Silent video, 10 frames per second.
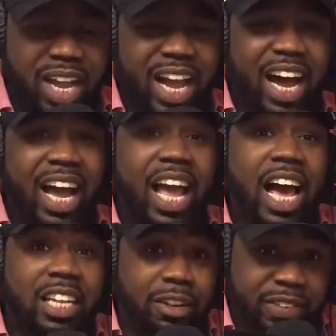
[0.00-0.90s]
A
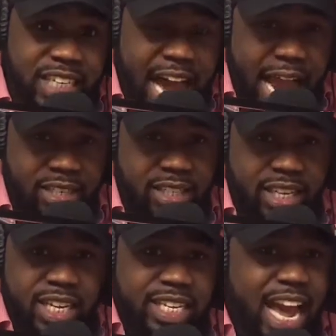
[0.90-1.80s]
hell of a lot.
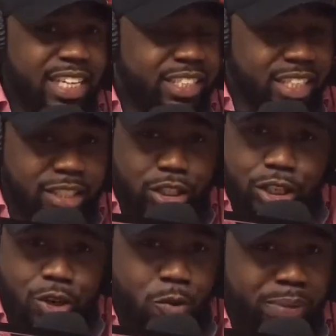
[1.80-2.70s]
Not just a
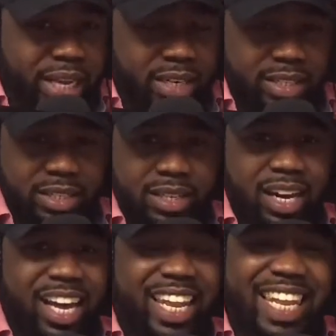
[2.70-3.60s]
little bit.
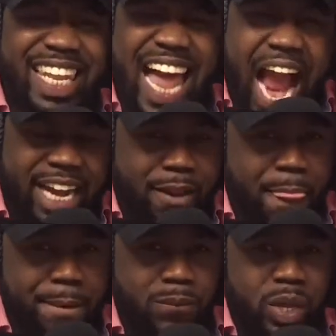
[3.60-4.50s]
A lot.
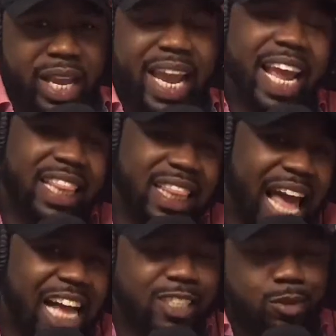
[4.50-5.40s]
And
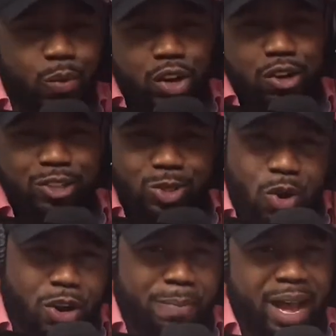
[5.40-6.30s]
that's what we're going to
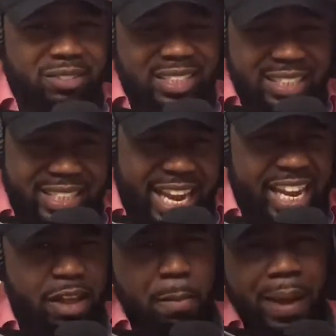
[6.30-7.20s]
talk about today.
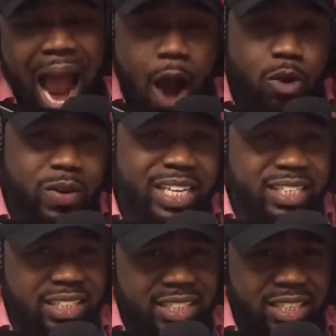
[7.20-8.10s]
Empowering
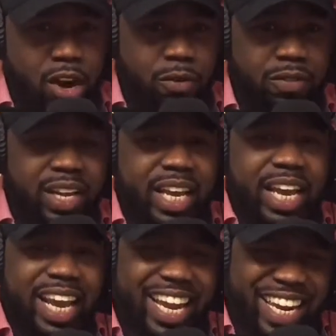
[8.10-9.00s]
yourself and